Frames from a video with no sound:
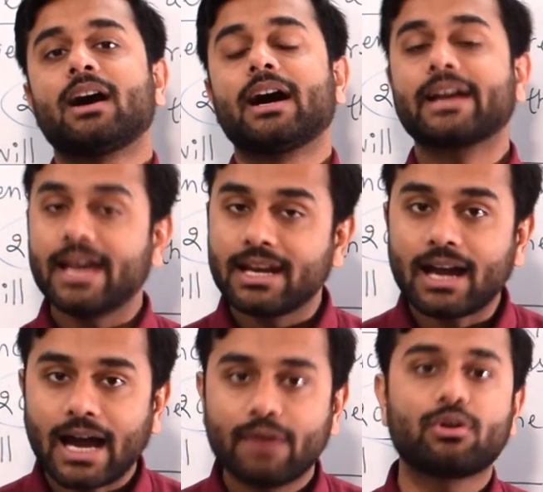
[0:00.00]

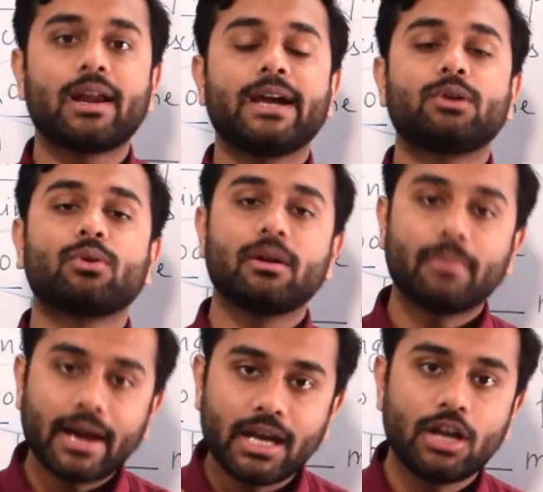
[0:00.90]
again, I would like to
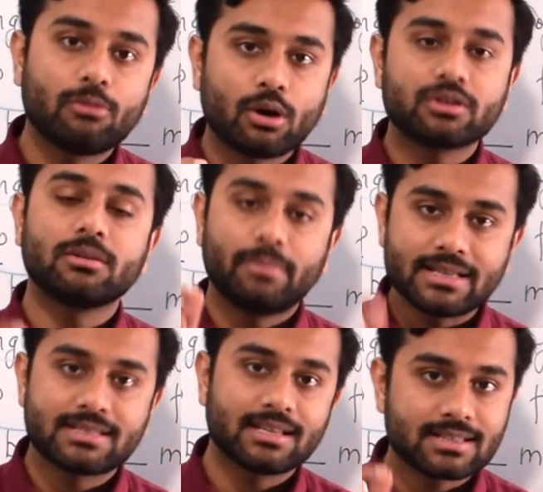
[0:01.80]
remind you about the
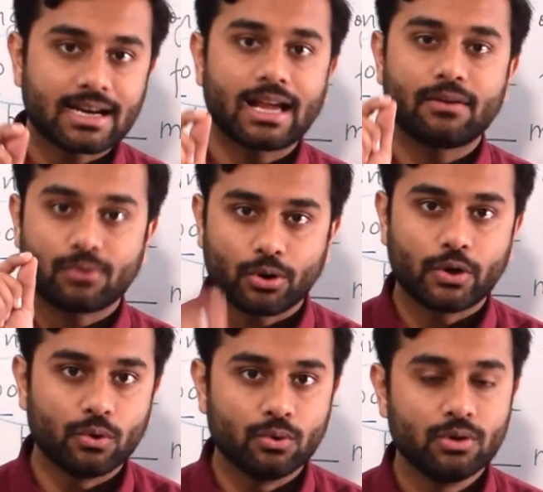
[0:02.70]
basics that I have taught
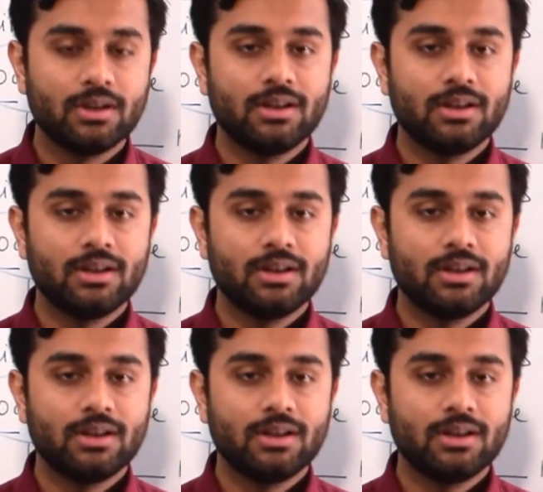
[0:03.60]
you.